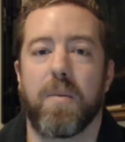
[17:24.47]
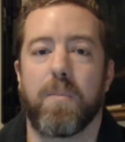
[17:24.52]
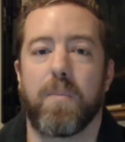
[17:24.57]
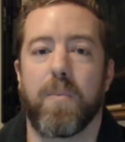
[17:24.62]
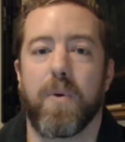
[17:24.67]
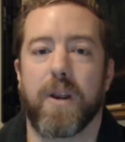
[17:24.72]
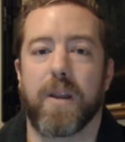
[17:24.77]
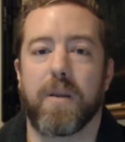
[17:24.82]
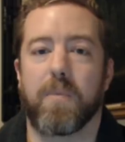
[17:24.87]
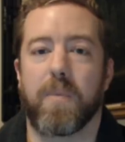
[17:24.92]

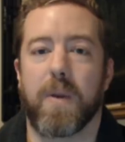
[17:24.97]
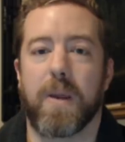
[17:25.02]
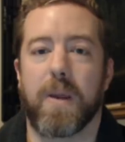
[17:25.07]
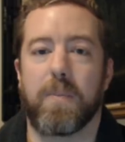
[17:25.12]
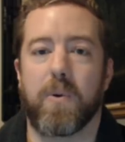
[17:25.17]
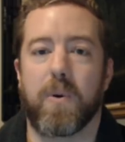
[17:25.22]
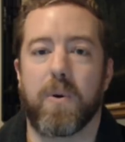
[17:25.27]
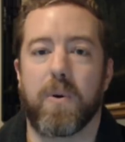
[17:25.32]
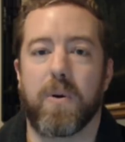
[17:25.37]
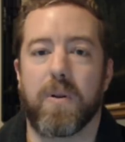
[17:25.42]
bringing
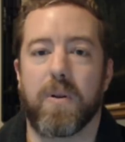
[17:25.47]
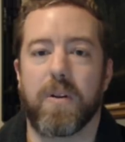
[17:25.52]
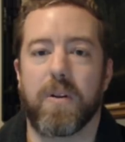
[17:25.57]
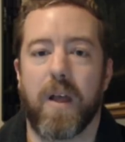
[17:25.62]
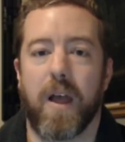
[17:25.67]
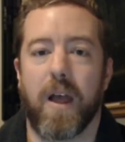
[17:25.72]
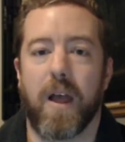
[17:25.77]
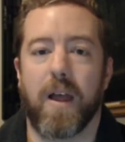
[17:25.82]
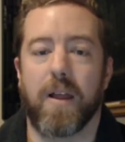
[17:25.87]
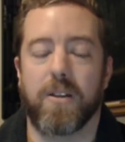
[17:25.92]
people
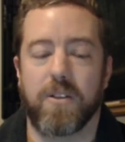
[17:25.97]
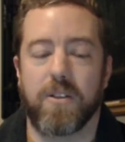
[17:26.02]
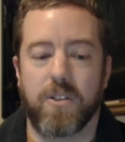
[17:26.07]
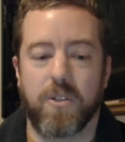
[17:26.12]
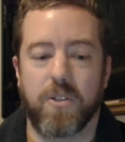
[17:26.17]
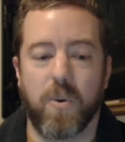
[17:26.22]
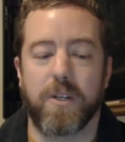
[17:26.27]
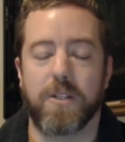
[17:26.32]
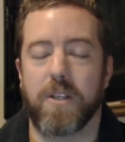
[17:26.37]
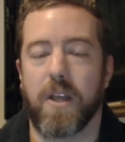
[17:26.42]

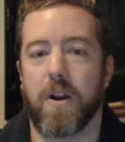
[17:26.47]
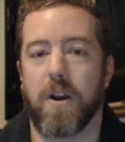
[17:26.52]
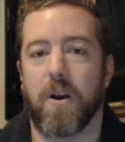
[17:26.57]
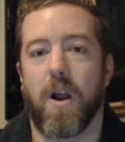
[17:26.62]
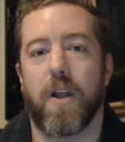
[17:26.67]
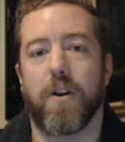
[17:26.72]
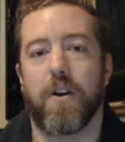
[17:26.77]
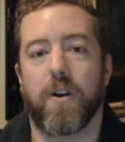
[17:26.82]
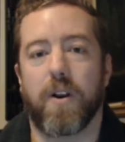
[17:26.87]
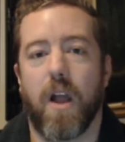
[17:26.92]
stories that are
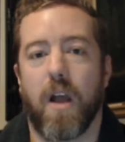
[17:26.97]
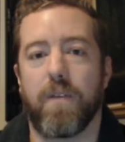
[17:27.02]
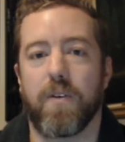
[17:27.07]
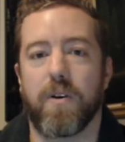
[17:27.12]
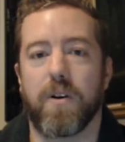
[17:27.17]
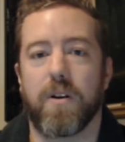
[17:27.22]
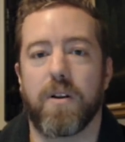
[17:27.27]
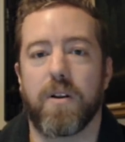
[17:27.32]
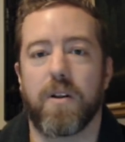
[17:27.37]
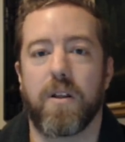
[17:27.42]

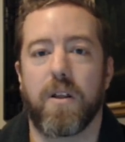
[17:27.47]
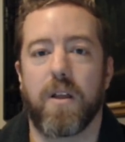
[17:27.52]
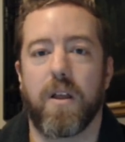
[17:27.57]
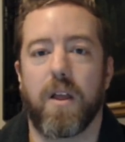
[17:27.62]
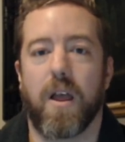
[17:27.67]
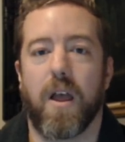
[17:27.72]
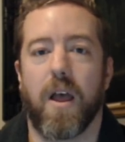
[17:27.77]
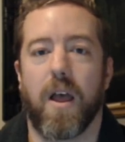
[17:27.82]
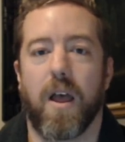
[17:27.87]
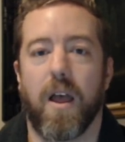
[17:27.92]
undercovered
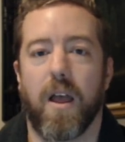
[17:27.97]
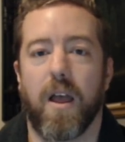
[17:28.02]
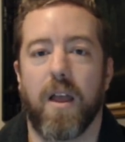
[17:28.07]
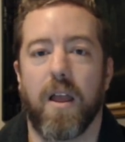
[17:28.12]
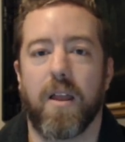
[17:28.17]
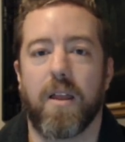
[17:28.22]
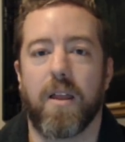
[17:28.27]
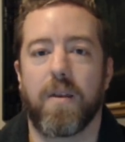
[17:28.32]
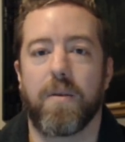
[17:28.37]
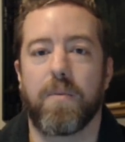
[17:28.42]

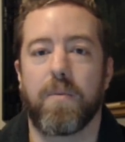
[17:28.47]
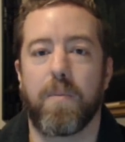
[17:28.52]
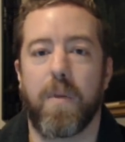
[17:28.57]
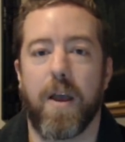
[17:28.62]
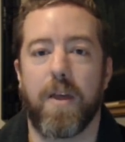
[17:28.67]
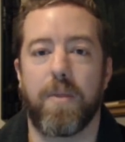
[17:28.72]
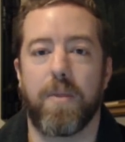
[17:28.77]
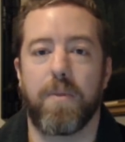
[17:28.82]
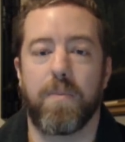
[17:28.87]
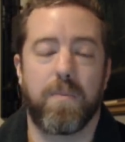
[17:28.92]

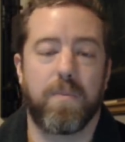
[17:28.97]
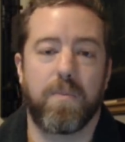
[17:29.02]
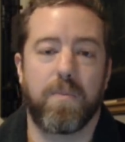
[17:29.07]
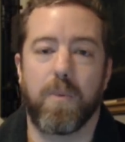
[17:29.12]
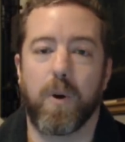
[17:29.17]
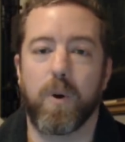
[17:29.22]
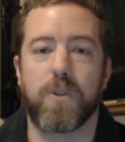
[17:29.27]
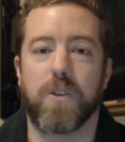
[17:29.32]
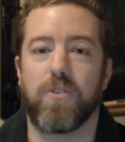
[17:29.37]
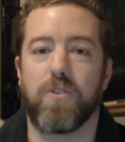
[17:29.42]
by
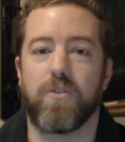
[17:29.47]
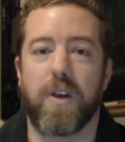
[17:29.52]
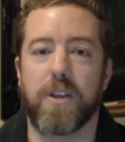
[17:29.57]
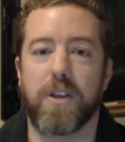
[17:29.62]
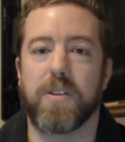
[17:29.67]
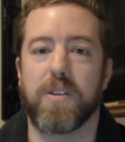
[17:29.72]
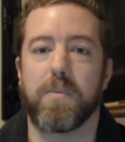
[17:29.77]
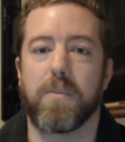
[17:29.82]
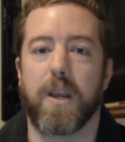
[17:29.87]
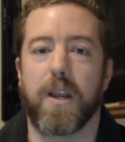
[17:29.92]
most of the
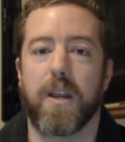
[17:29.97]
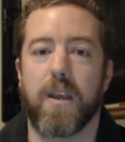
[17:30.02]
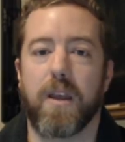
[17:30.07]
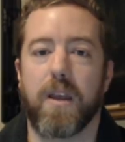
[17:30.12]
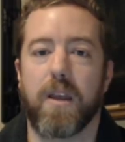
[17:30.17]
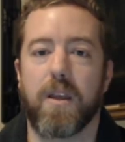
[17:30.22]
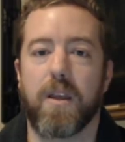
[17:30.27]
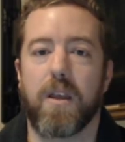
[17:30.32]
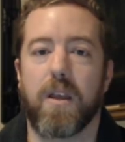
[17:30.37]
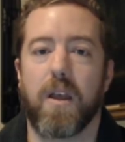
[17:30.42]
rest of the
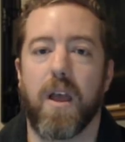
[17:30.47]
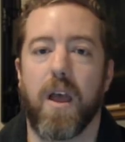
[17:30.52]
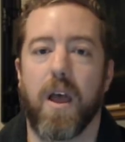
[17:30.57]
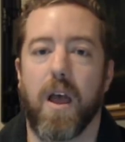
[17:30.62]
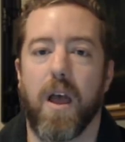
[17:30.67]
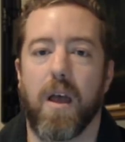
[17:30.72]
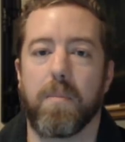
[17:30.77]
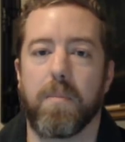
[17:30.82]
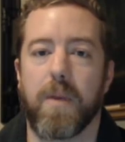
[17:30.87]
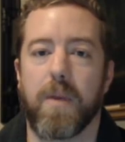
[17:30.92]
media,
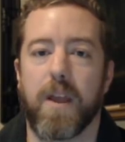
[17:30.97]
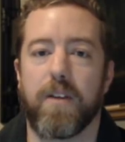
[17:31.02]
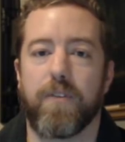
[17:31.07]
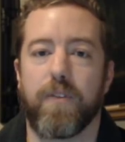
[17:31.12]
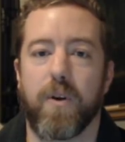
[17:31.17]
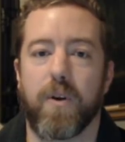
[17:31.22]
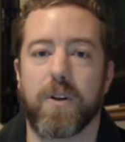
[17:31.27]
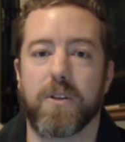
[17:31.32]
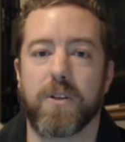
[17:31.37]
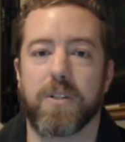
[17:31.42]
and
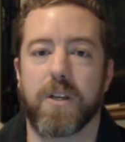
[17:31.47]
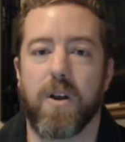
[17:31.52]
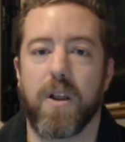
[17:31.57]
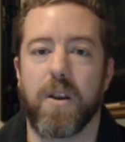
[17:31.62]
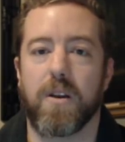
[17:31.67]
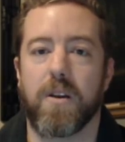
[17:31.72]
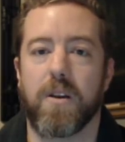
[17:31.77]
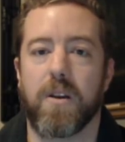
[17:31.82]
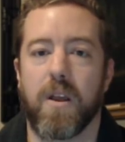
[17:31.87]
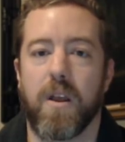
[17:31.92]
focusing
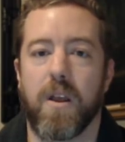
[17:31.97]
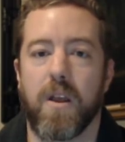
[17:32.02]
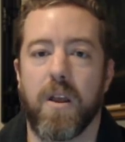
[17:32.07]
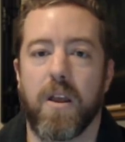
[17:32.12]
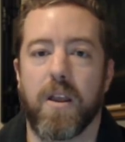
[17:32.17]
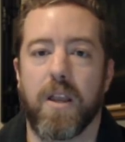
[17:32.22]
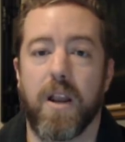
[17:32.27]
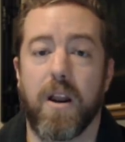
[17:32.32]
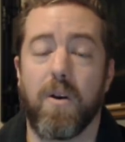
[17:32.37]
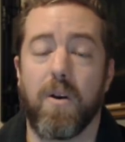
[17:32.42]
on,
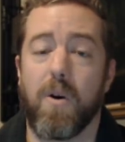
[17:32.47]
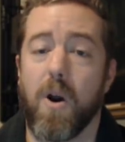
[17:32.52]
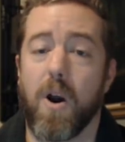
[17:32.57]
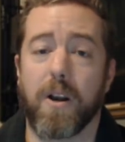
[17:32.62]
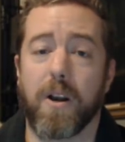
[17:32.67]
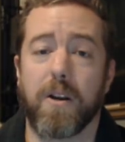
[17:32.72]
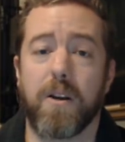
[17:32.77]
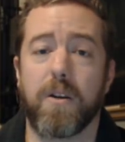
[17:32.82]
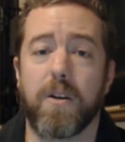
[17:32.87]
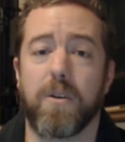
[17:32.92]

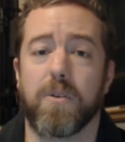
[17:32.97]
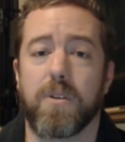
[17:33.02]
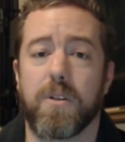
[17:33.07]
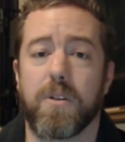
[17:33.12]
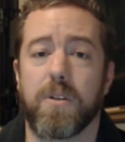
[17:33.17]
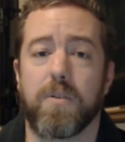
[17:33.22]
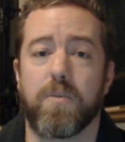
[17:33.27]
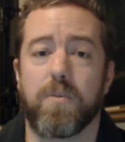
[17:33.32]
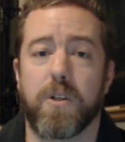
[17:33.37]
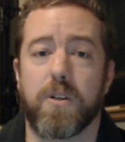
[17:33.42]
hard
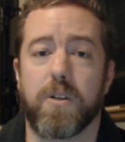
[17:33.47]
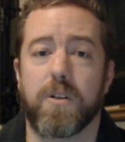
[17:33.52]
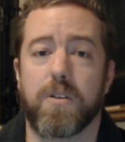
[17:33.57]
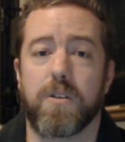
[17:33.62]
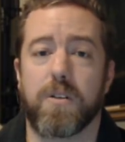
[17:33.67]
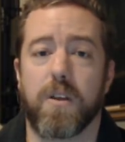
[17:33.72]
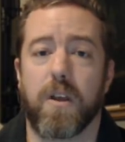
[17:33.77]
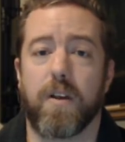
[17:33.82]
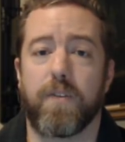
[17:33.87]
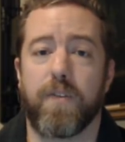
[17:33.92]
news, which
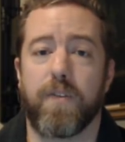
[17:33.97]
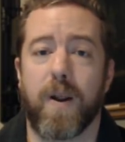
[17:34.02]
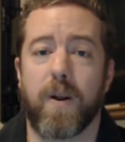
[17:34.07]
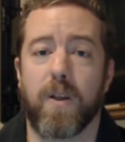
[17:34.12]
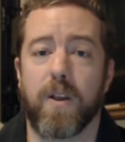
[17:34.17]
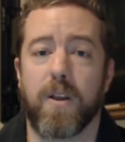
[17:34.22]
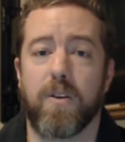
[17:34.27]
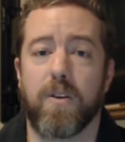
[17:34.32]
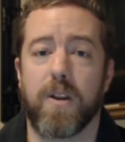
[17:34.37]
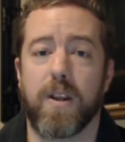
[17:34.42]
is a
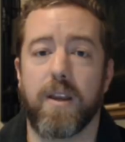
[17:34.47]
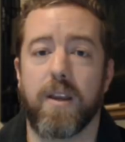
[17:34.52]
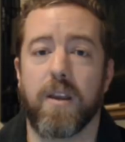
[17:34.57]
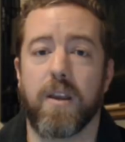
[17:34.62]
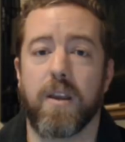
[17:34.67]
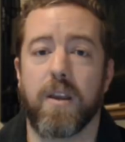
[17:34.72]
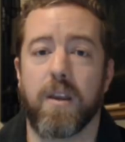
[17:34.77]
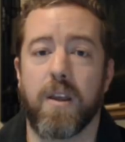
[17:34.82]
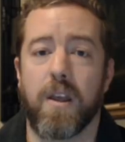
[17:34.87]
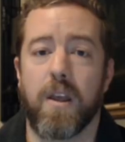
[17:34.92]
fairly
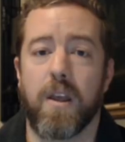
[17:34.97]
unique